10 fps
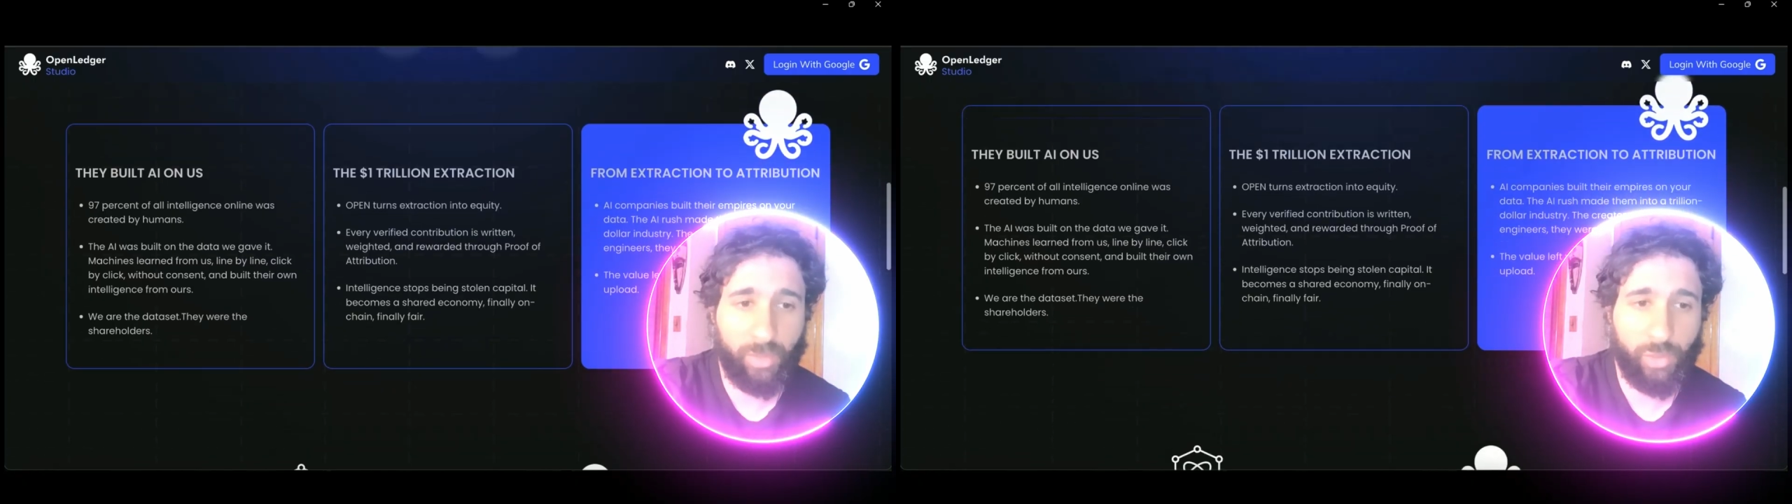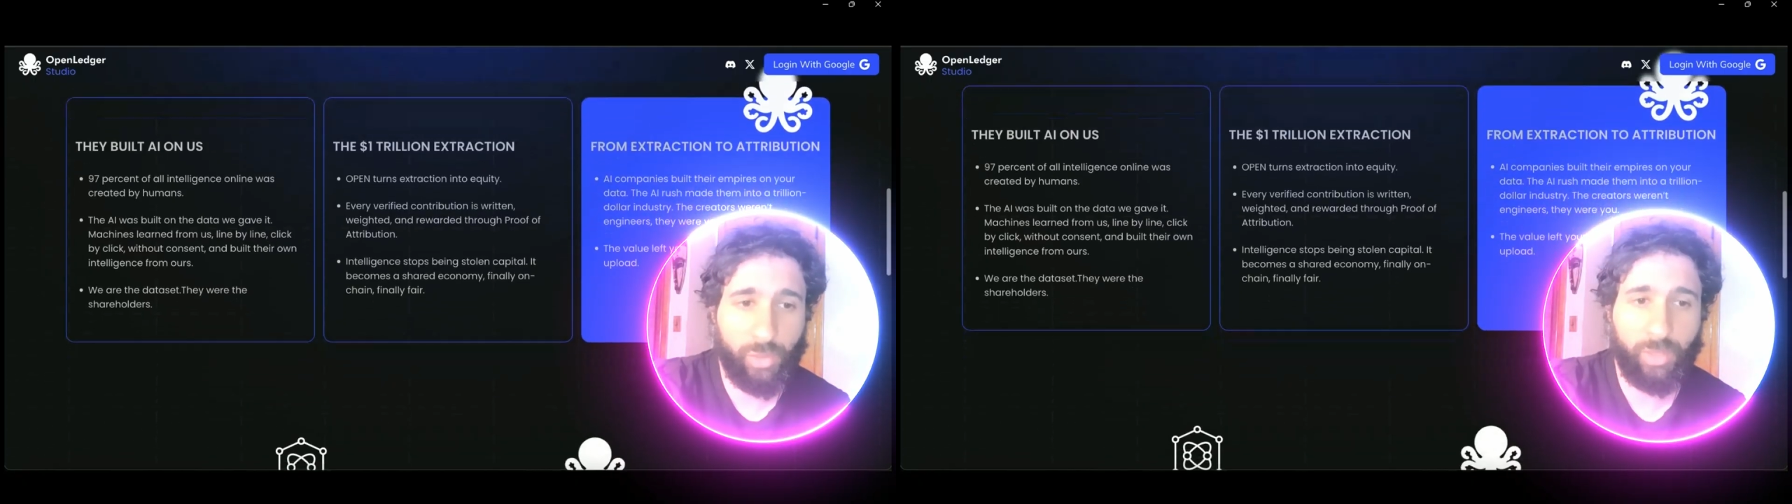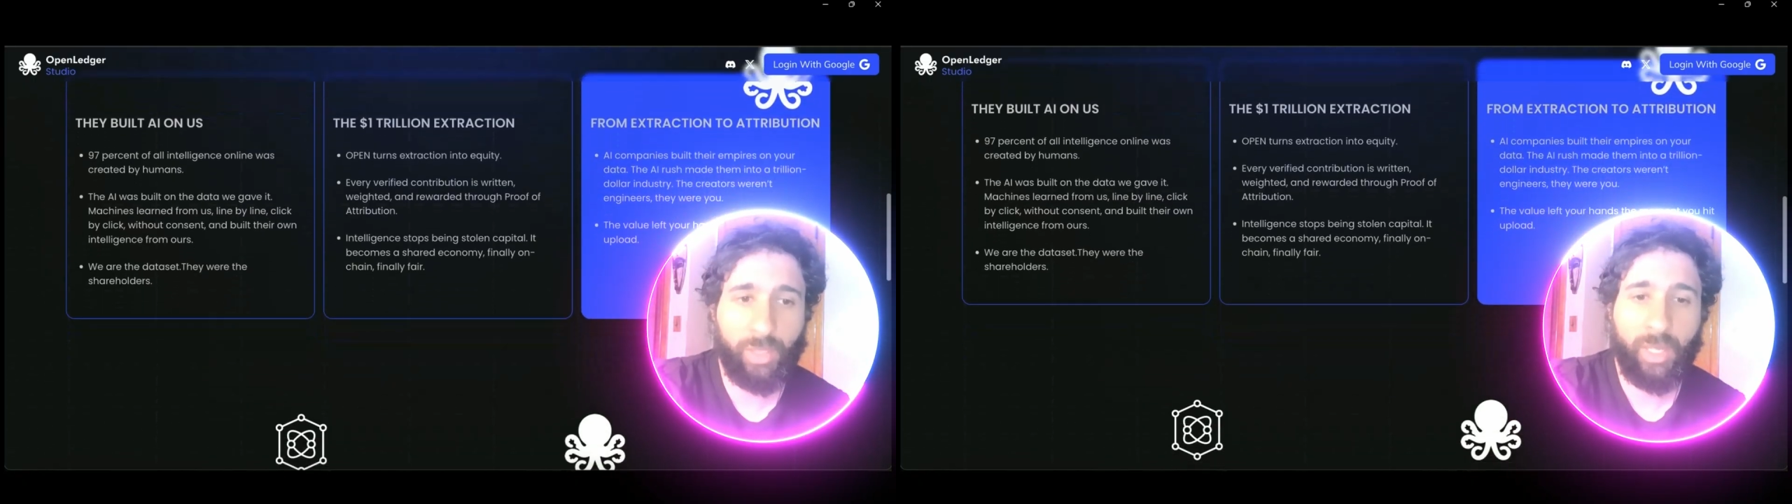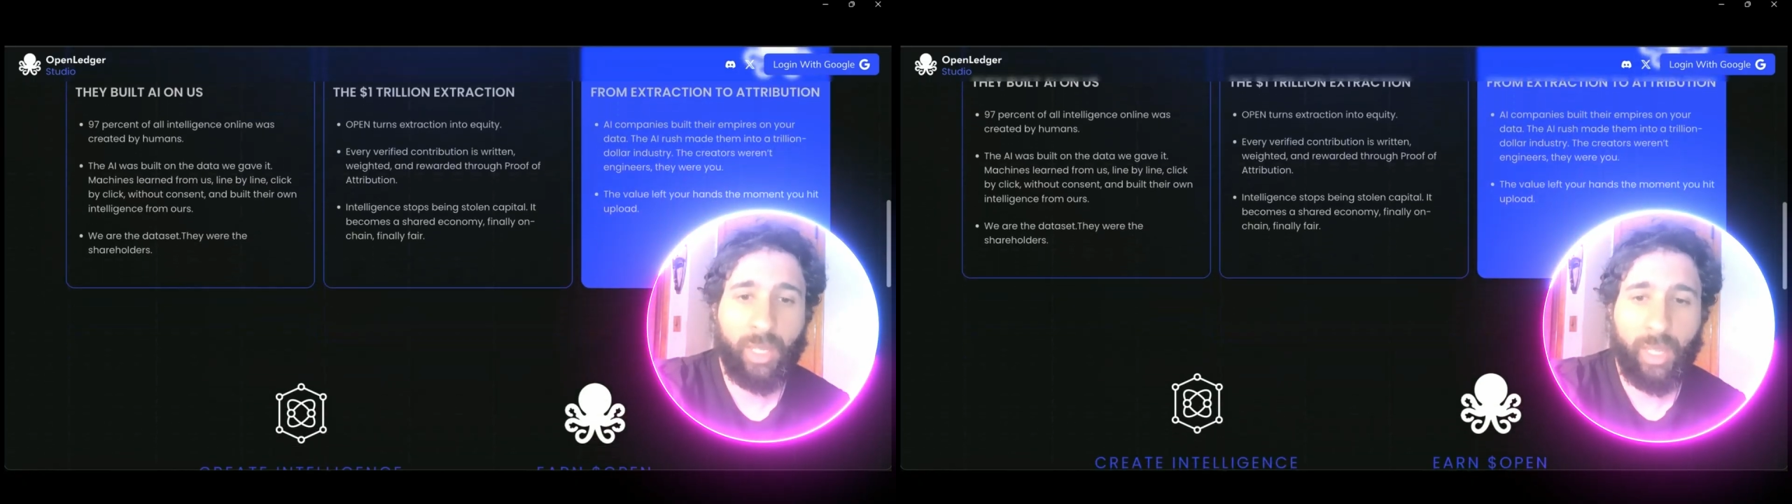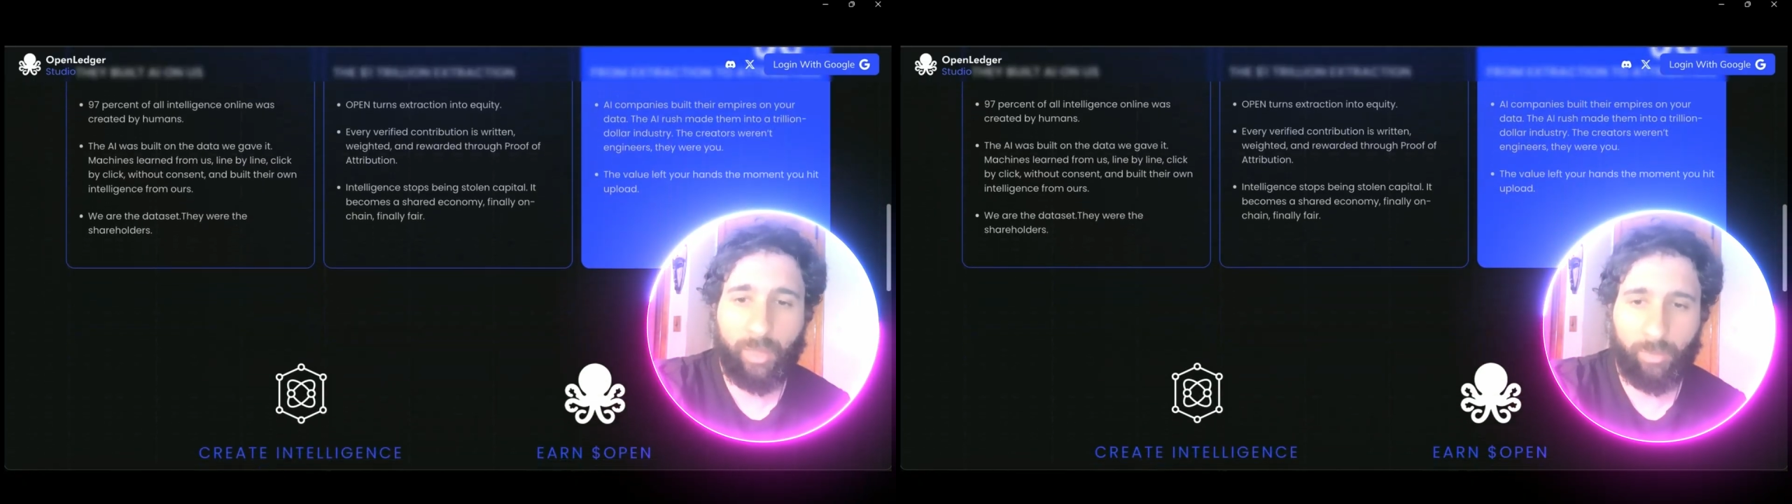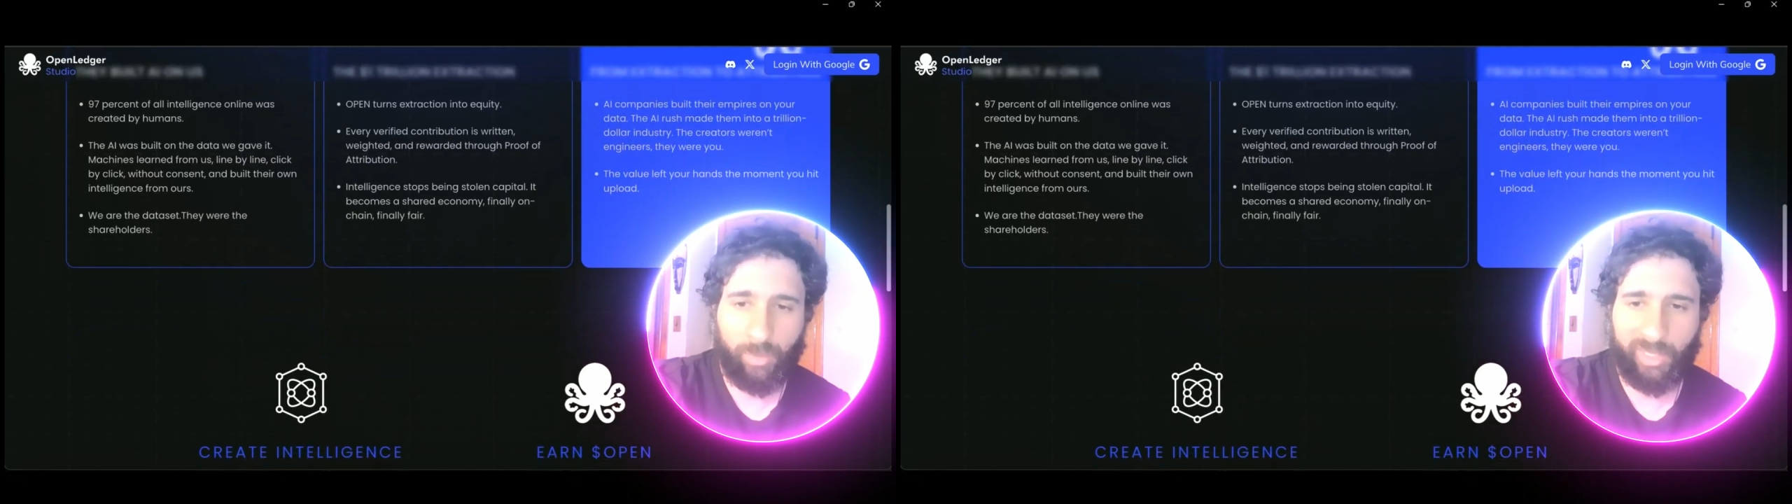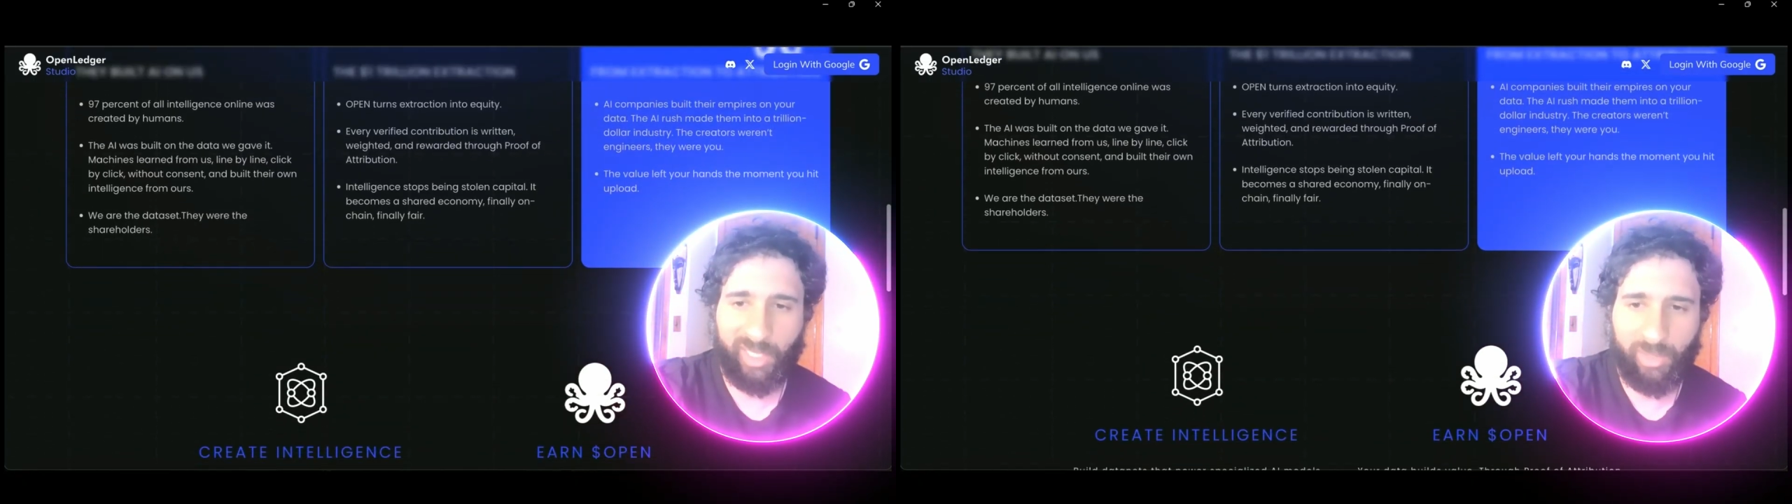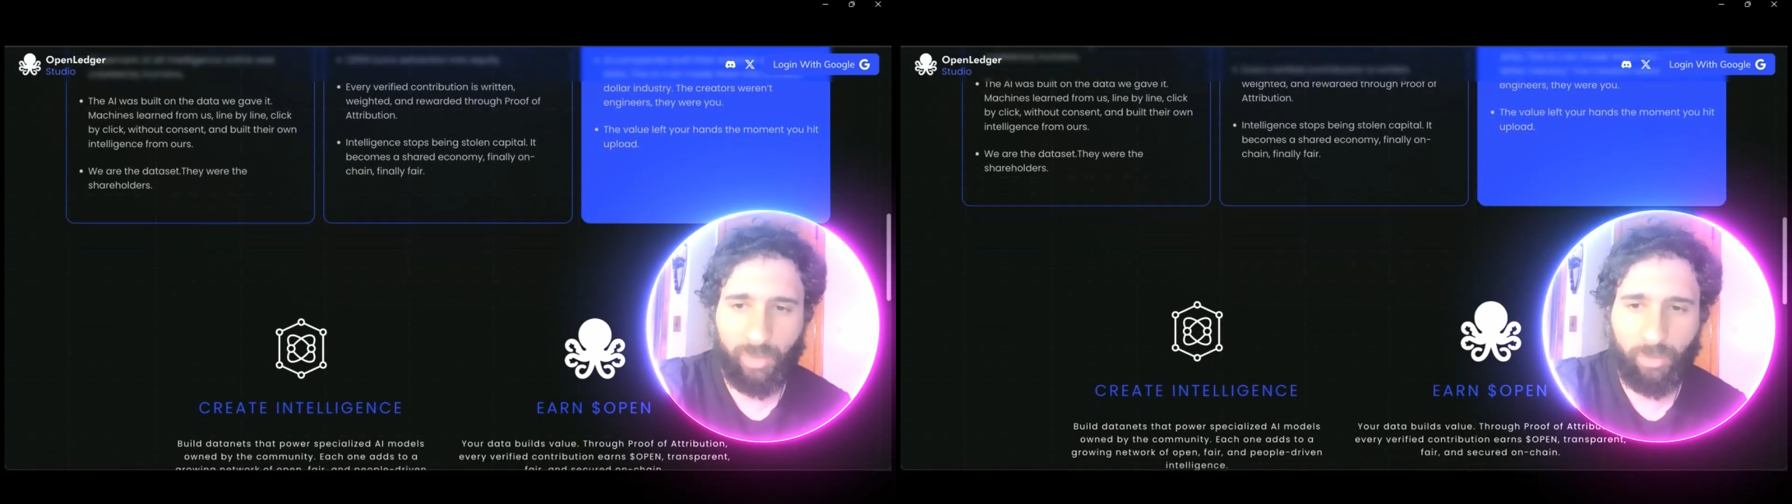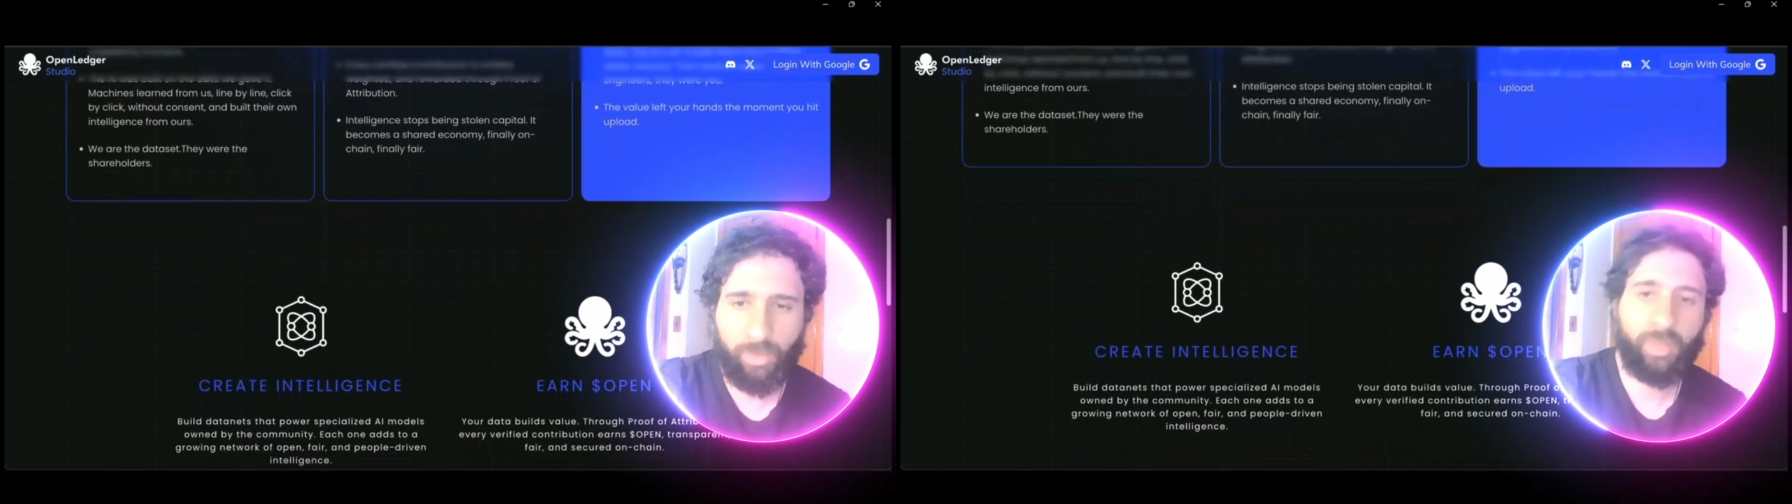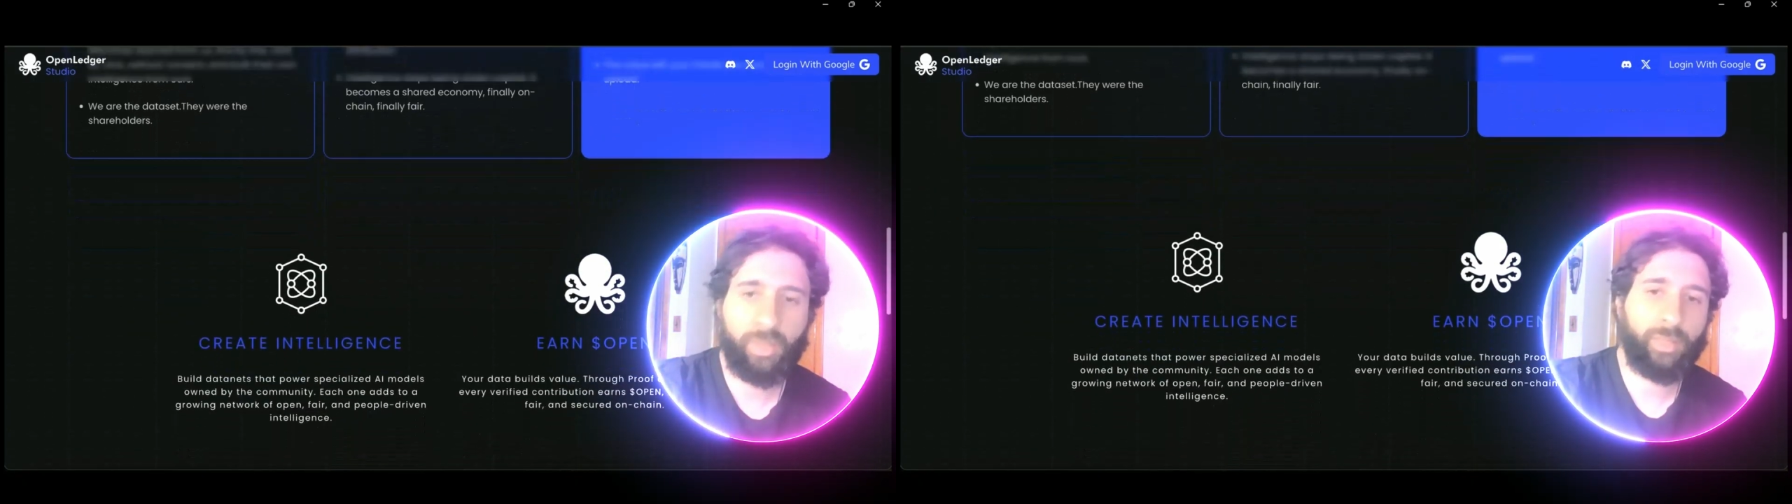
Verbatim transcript: function and what they do.